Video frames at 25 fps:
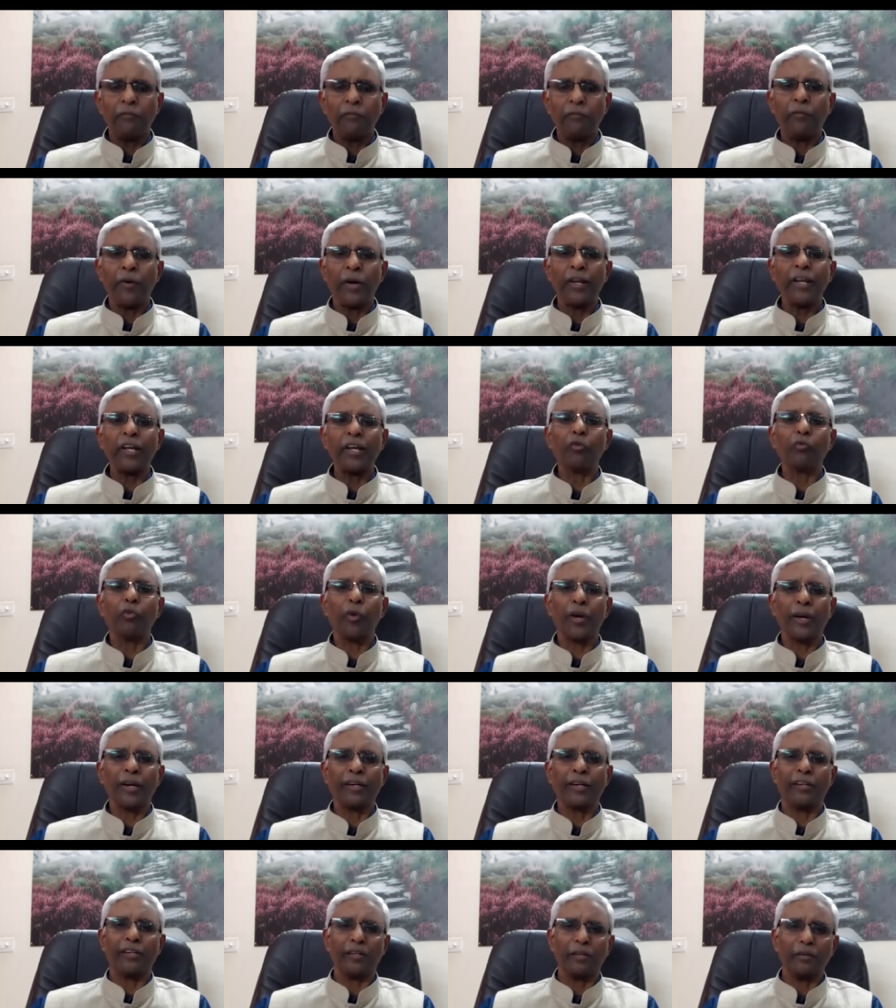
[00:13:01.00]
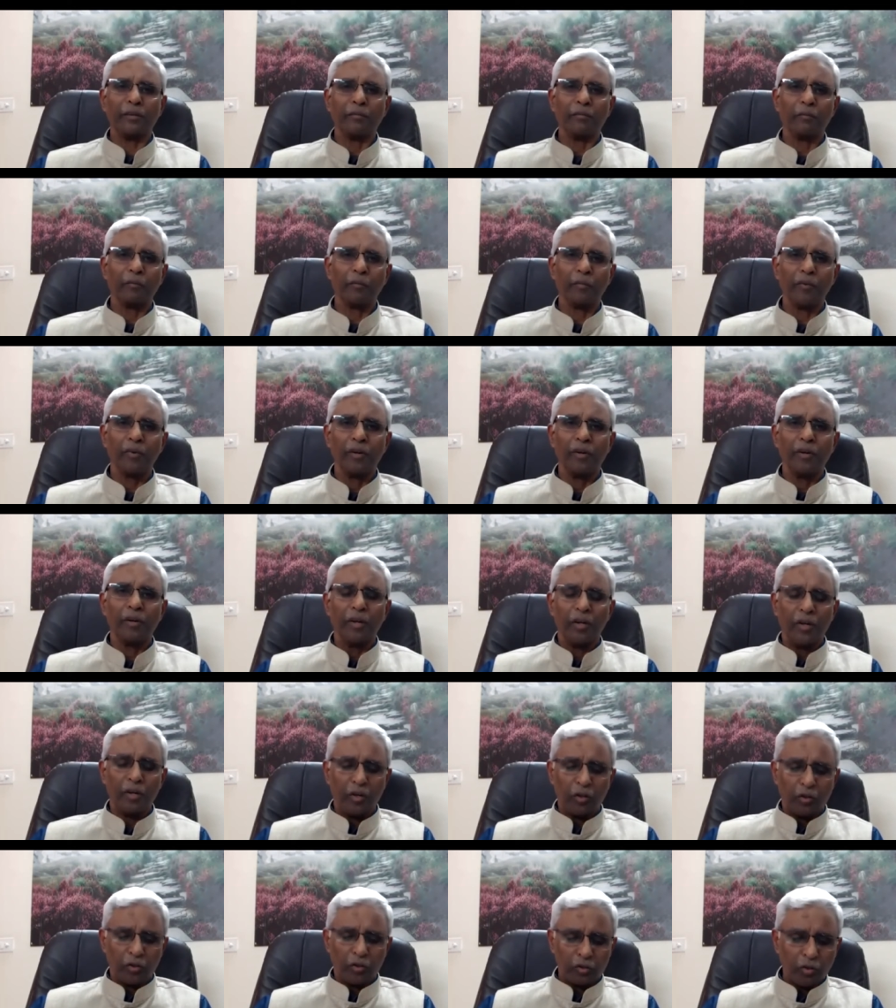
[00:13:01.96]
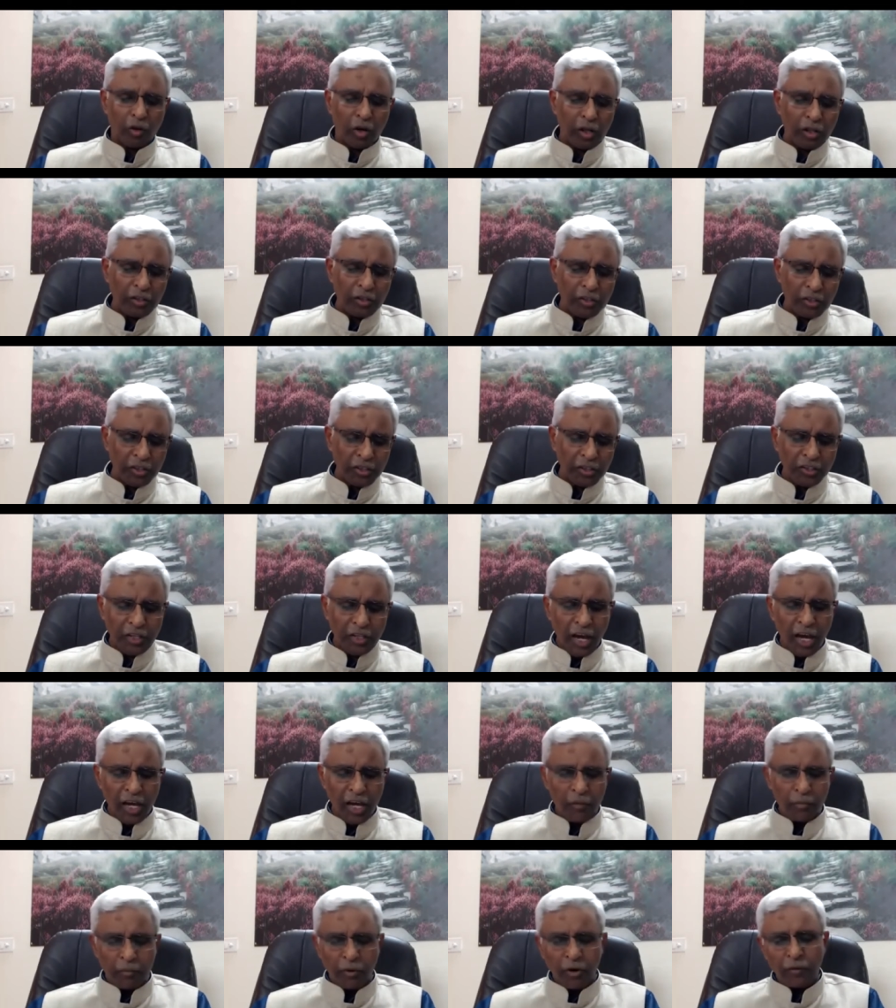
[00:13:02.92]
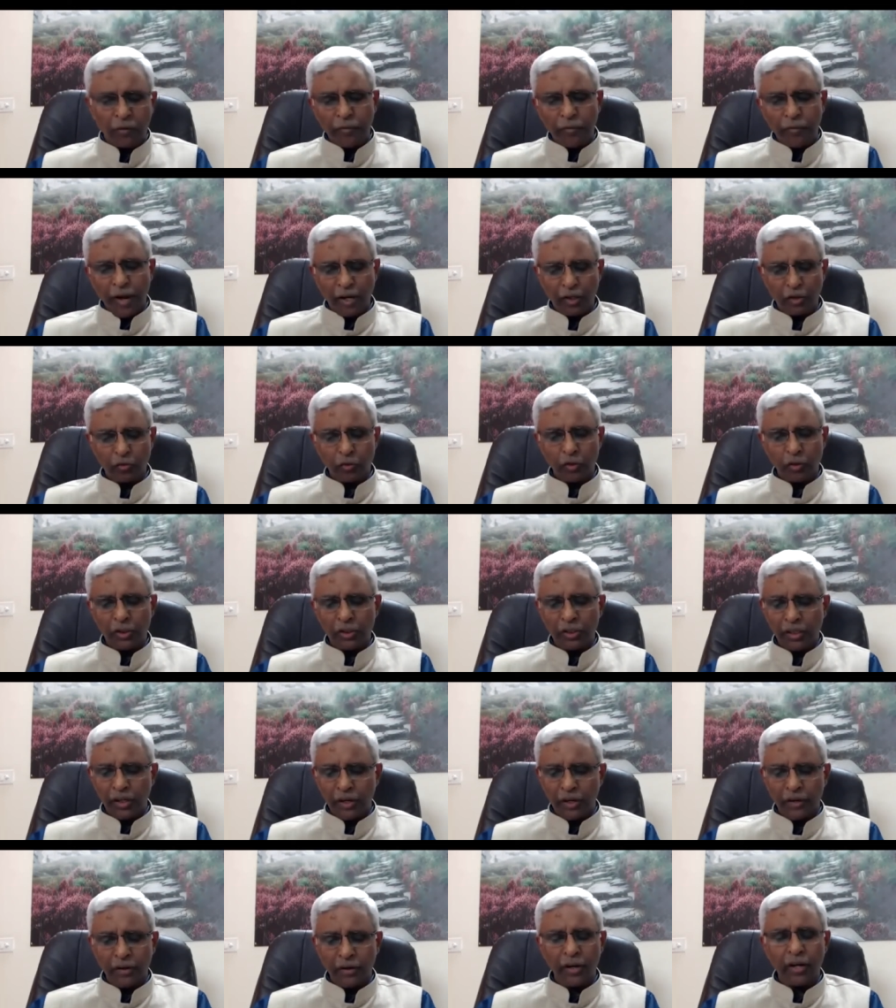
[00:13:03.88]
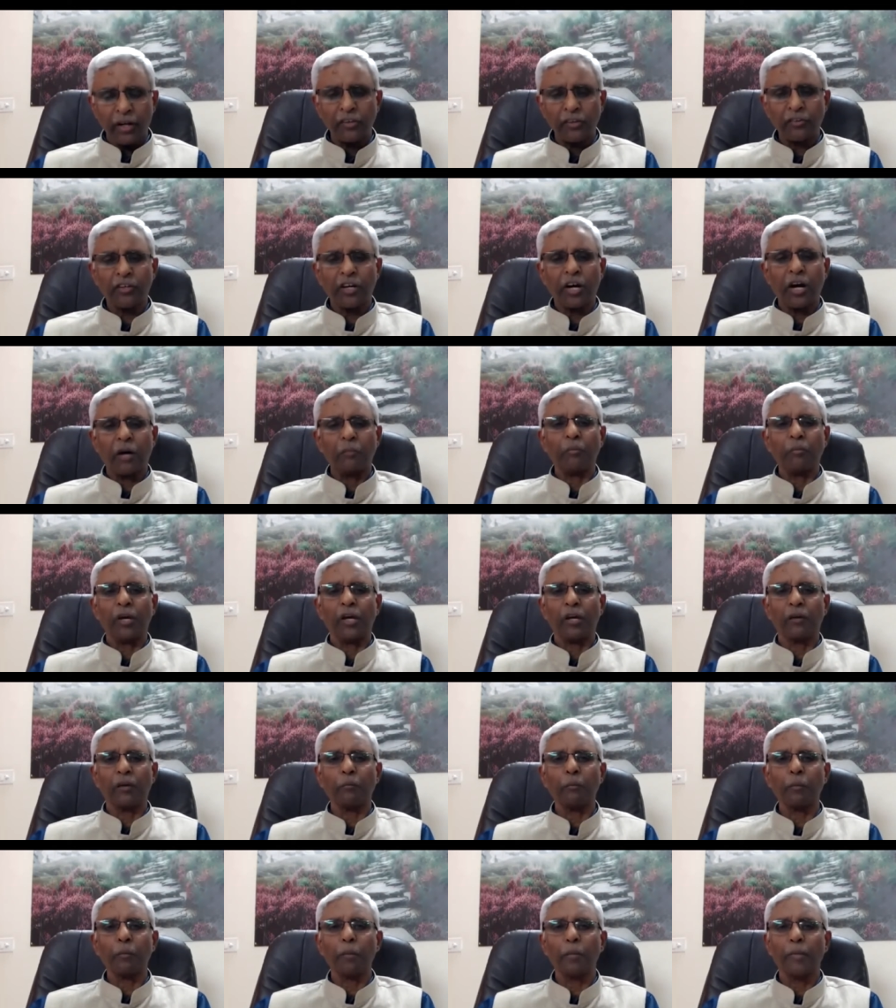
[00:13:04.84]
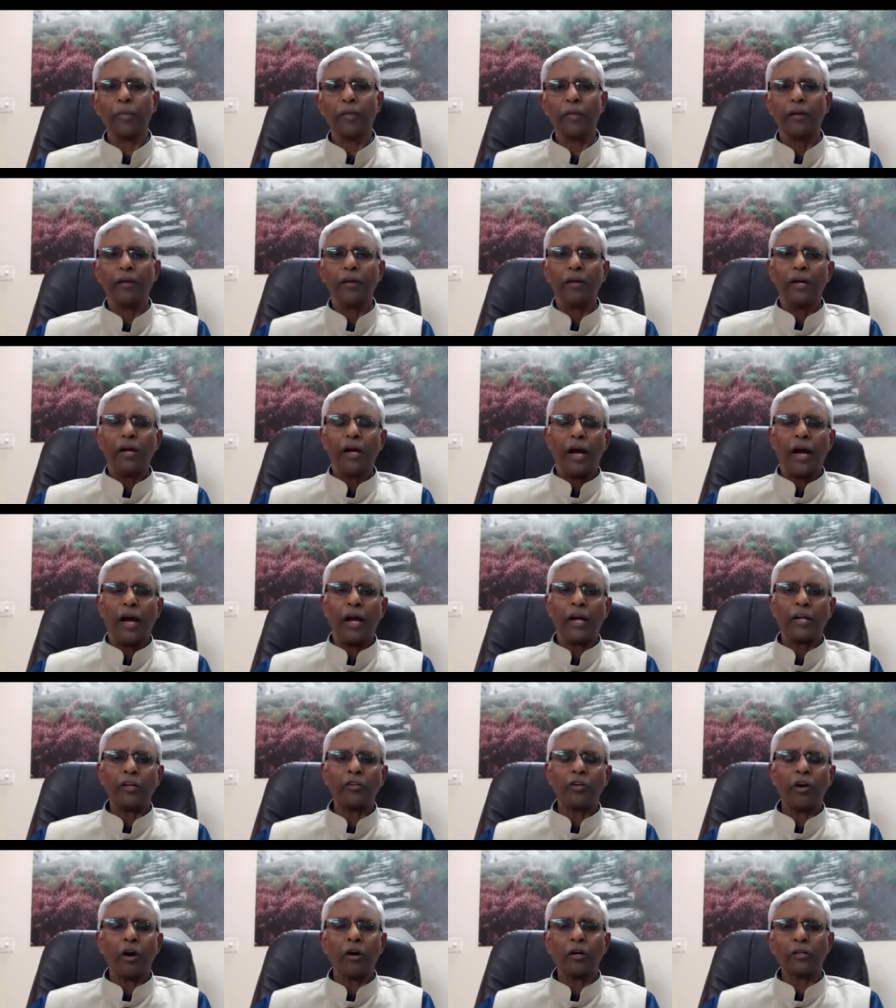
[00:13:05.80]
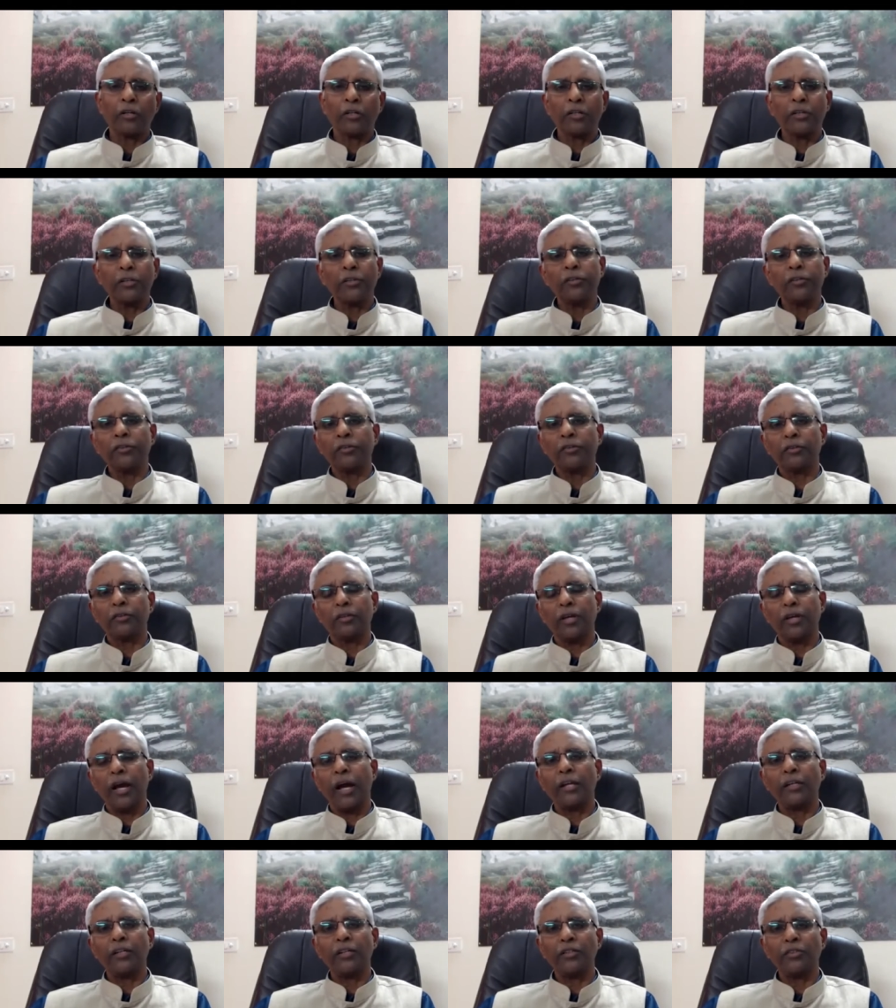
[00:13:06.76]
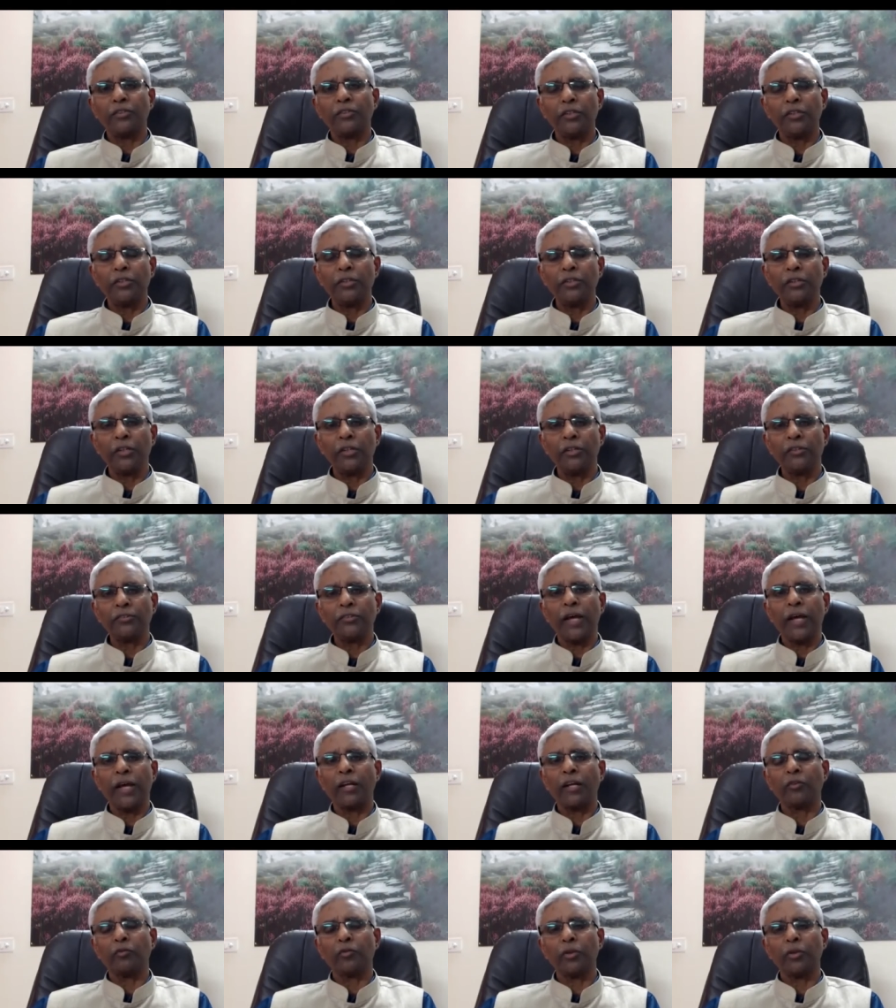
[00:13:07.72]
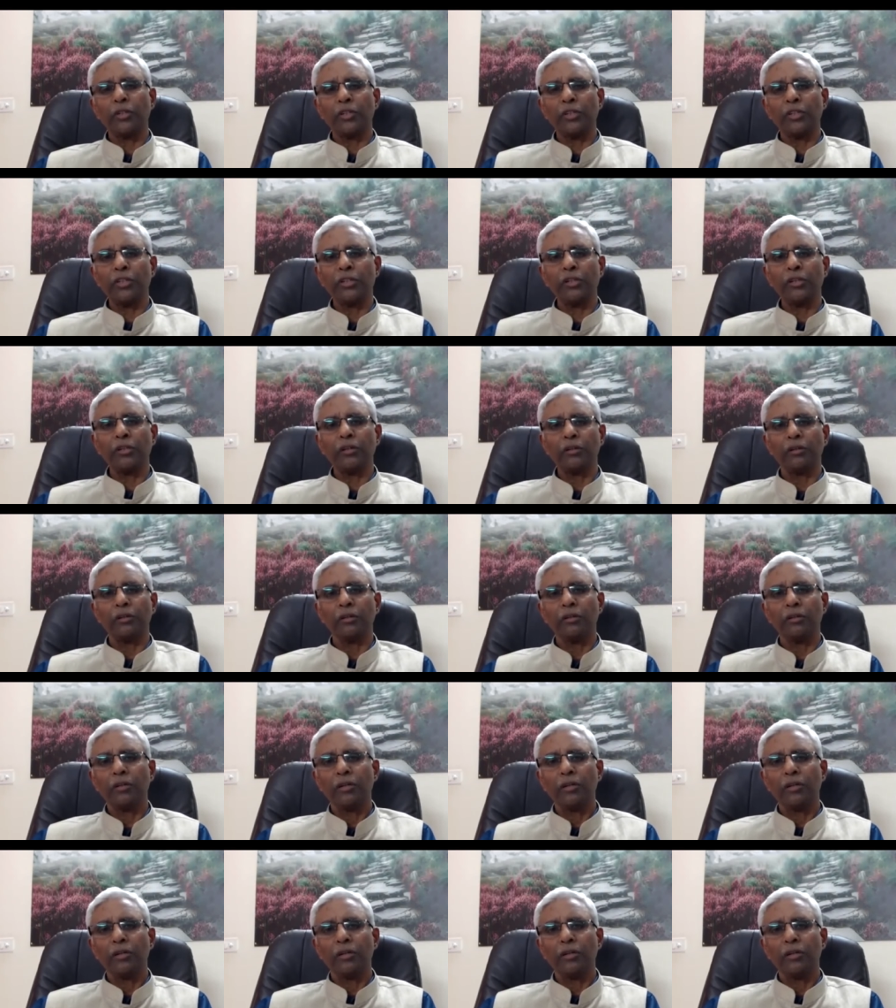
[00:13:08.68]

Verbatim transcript: up very quickly. So all this type of actually era is coming and doctors and engineers, actually,